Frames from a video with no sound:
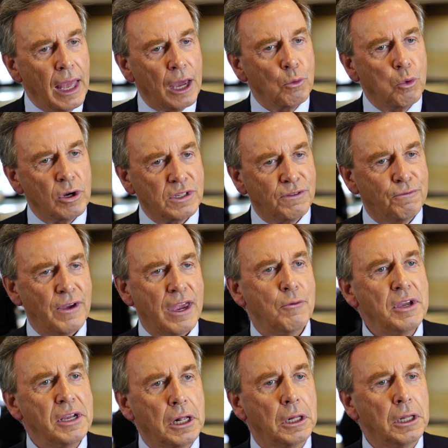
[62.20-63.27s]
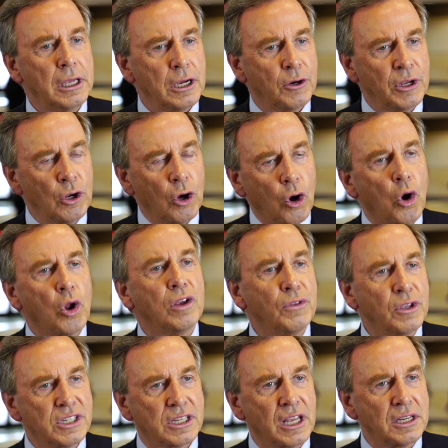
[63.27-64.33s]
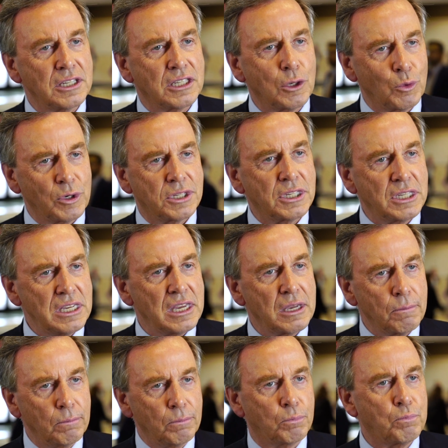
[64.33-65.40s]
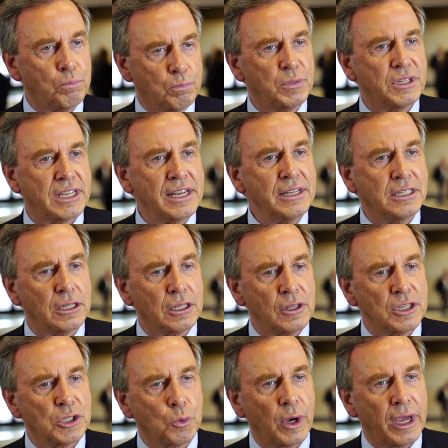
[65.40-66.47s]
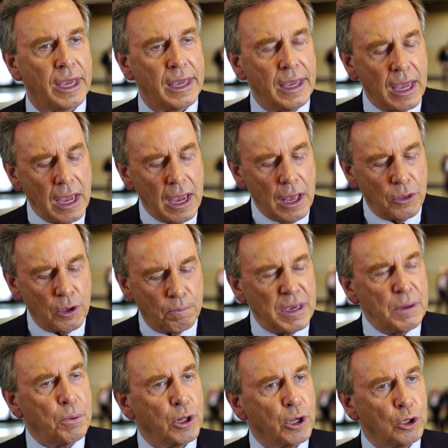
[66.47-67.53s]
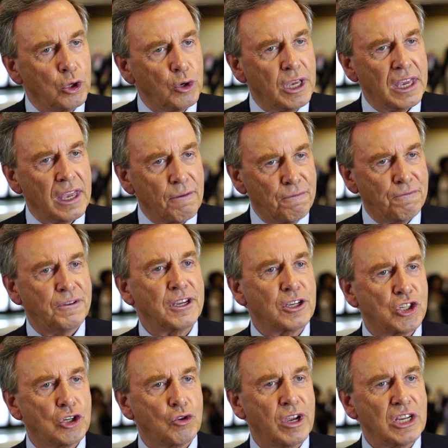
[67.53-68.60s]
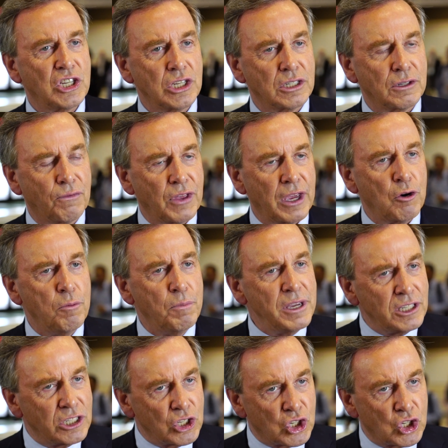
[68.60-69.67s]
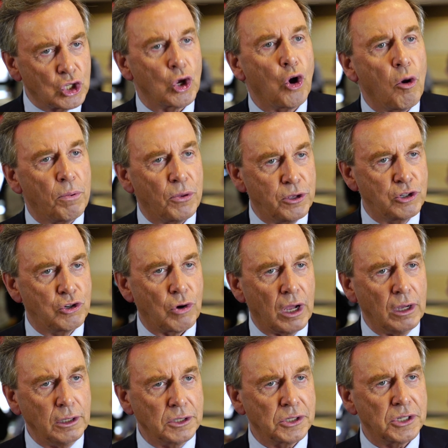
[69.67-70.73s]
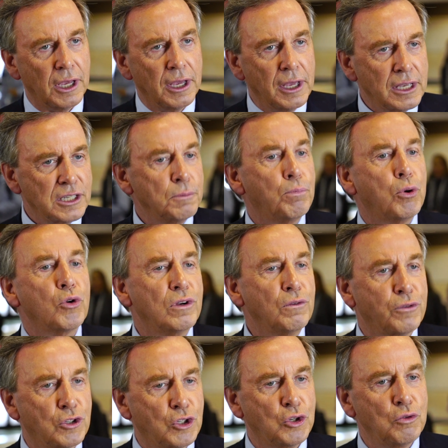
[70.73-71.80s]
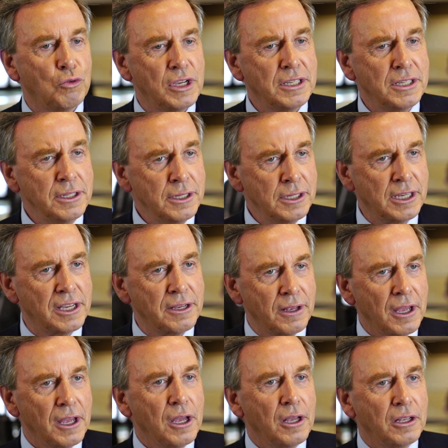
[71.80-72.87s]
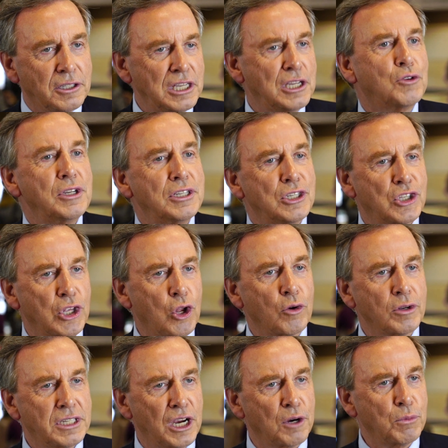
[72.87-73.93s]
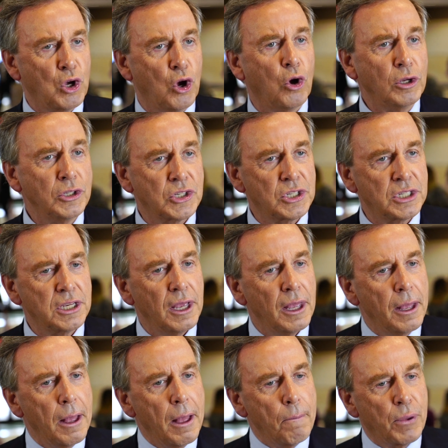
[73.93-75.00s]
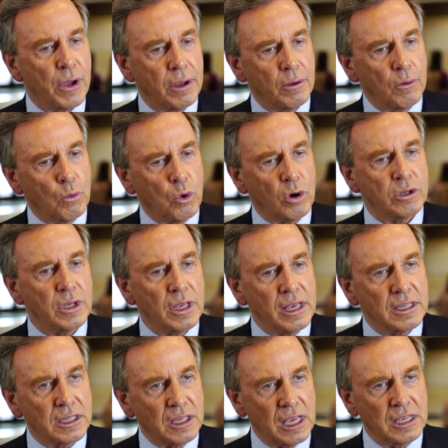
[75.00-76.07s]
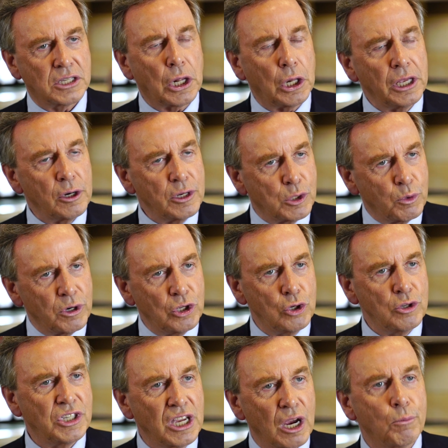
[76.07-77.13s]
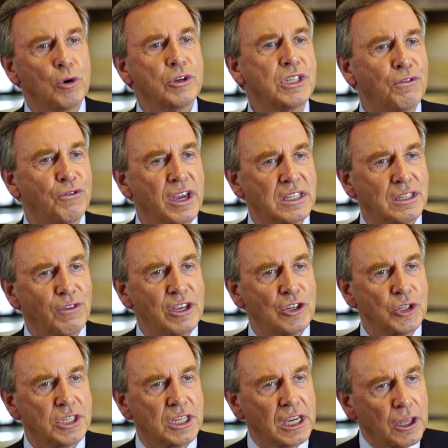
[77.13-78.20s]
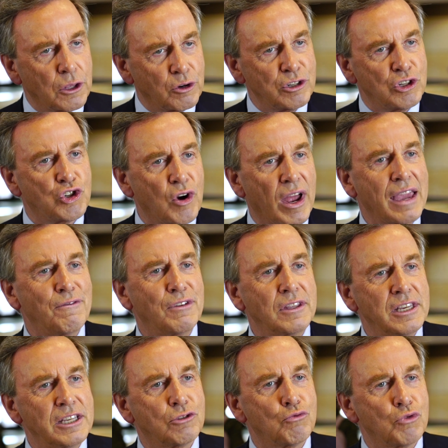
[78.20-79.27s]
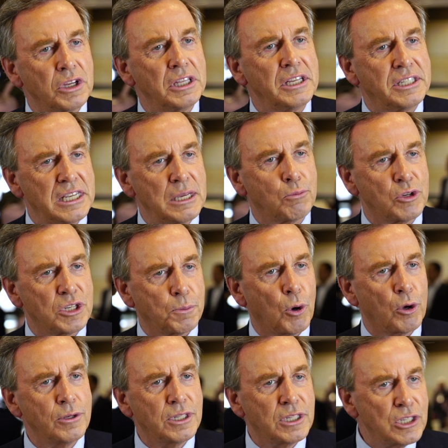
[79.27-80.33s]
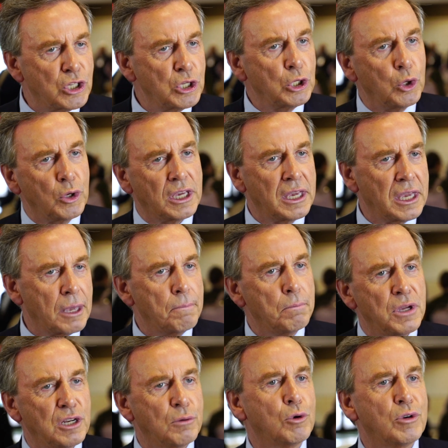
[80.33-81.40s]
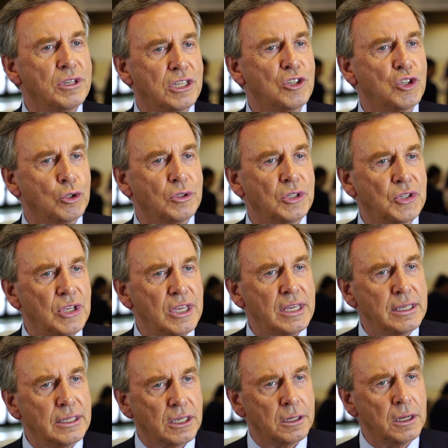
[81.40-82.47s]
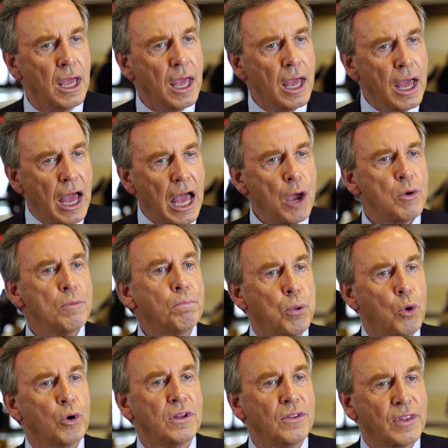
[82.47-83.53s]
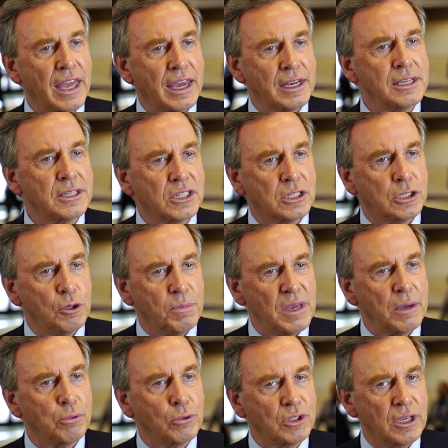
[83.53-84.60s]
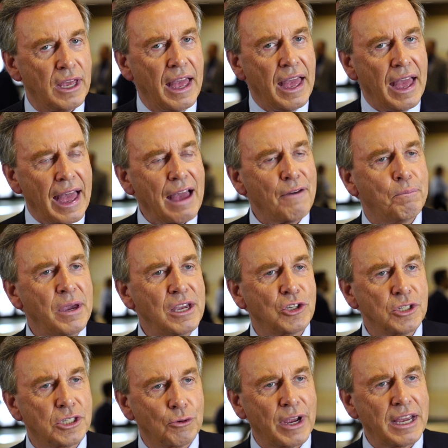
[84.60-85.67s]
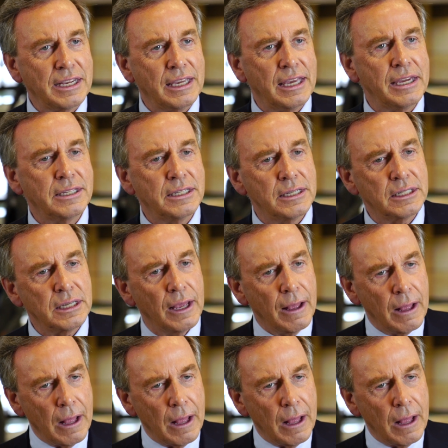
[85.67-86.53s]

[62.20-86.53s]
And what's very clear in all of the studies that we're seeing presented in this way that people are looking at fixed durations of therapy to stop the drugs. It's important for two reasons. It decreases the long-term cost, but what is clear is we're using our most effective agents together and driving these really deep responses and looking at minimal residual disease and how important that is to be able to have patients eradicated.